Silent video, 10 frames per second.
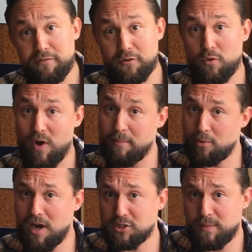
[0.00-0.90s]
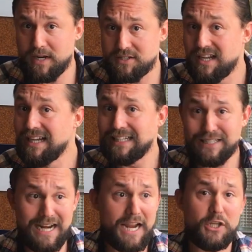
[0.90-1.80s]
for the right prospects,
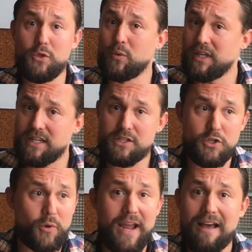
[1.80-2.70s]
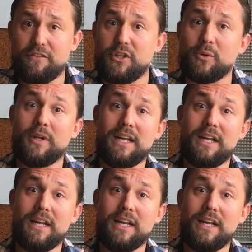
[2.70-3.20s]
LeadIQ is your avenue.